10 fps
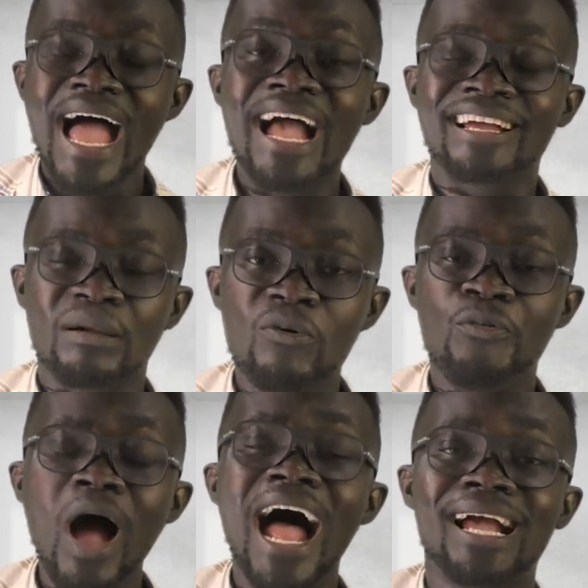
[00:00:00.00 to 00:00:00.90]
And Cramo
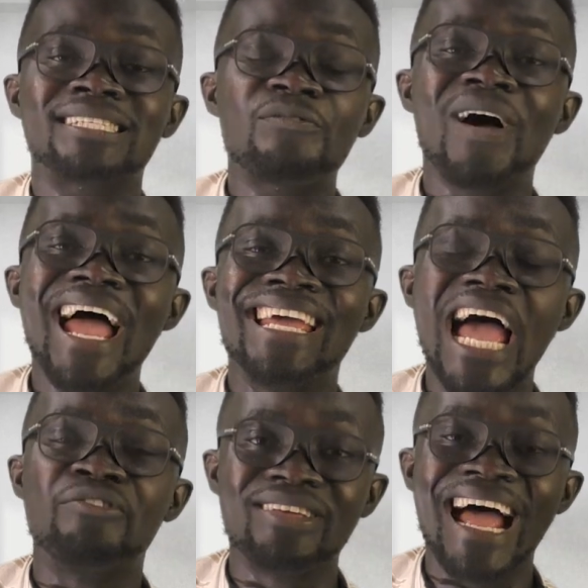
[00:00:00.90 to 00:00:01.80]
four, I Casafa, a
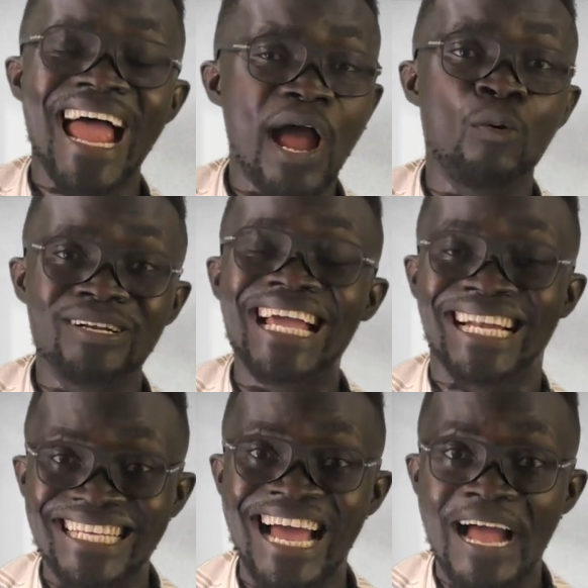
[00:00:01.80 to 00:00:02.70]
year, Jura, and one
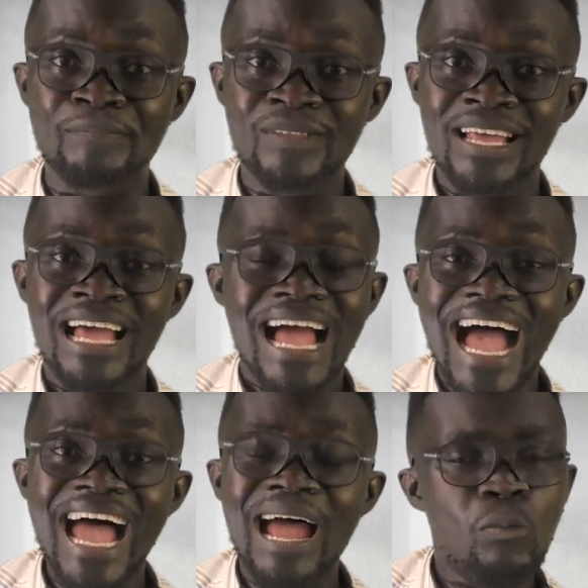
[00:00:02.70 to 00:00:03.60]
idea.
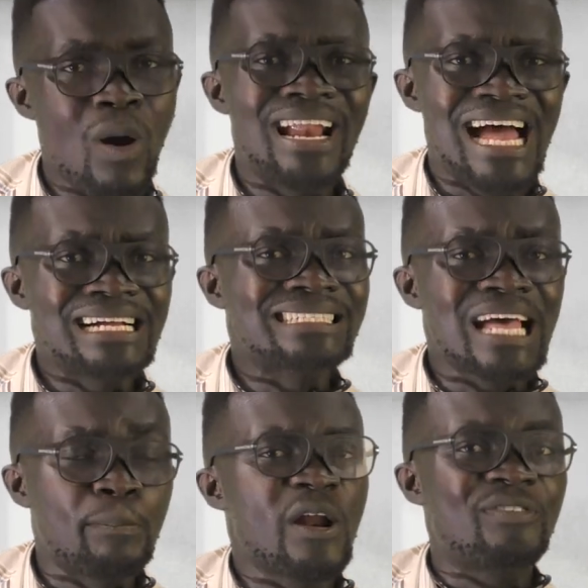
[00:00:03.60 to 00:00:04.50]
And one
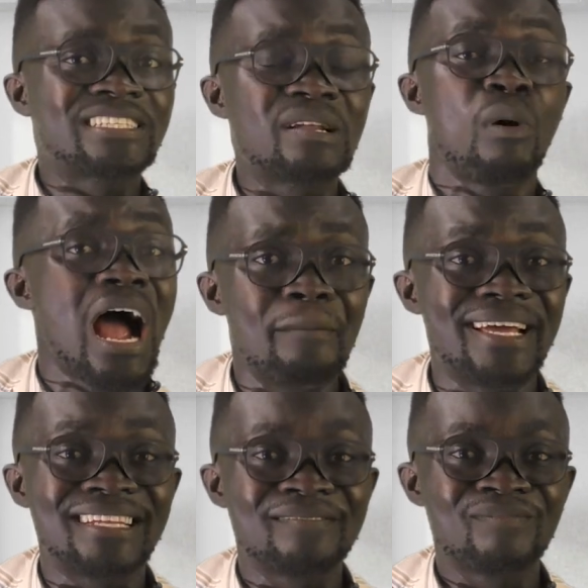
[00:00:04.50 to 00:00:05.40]
Ancasa prophet, and
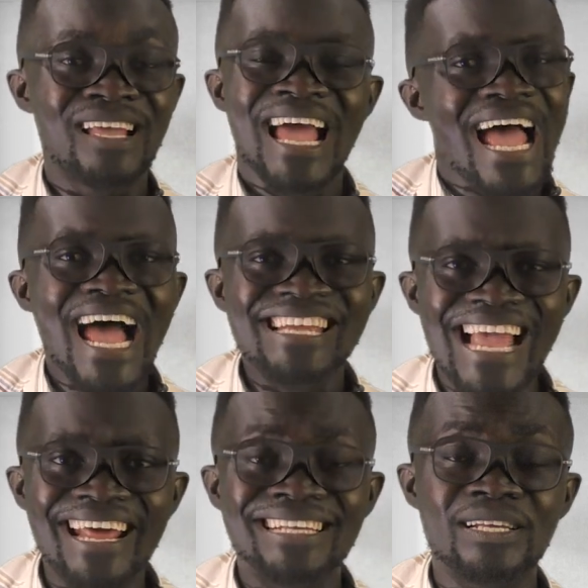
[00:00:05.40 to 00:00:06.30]
Mohammed.
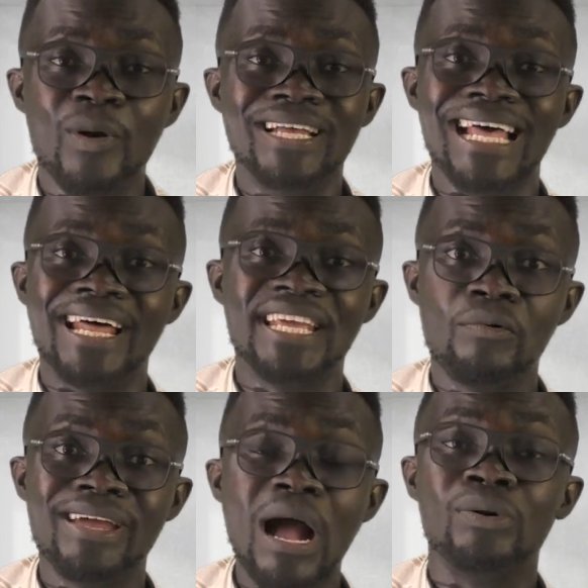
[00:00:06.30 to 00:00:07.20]
And Yadis and O S
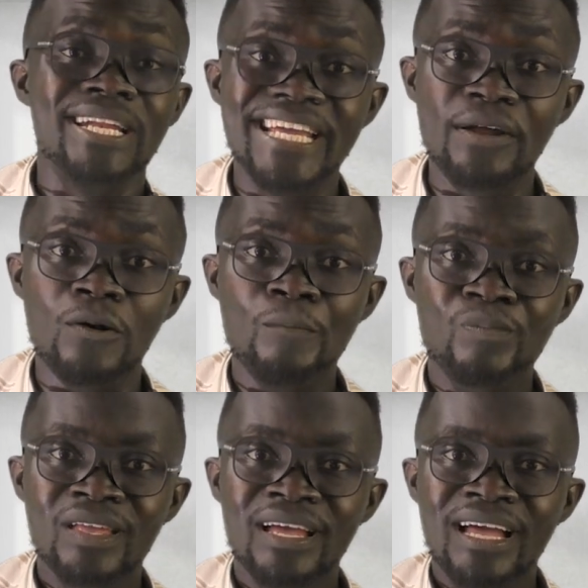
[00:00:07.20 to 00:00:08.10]
idea we, and when dear
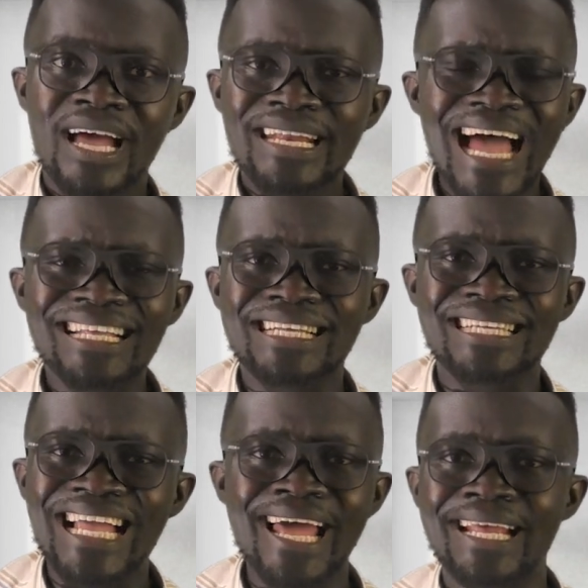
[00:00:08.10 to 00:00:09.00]
no. Not
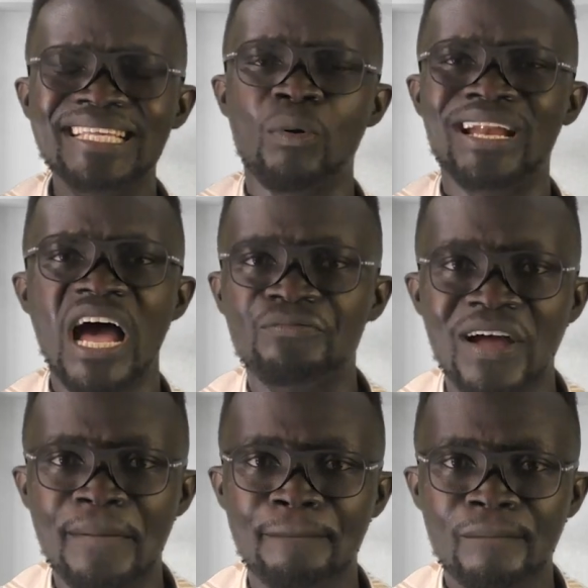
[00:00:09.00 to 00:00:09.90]
just a Yadis and one
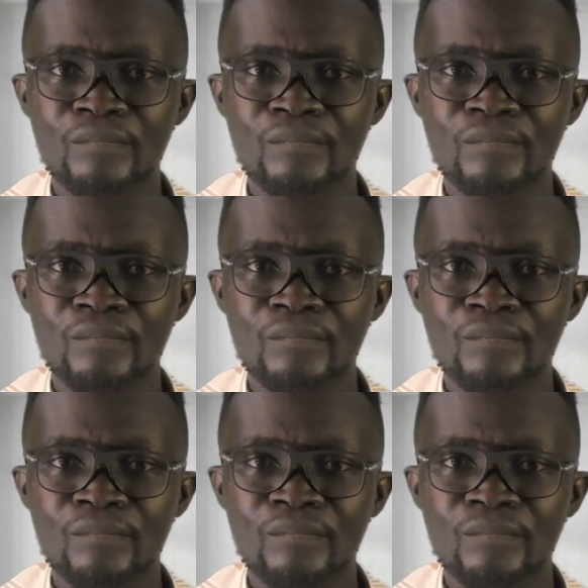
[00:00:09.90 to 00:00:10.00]
alpha.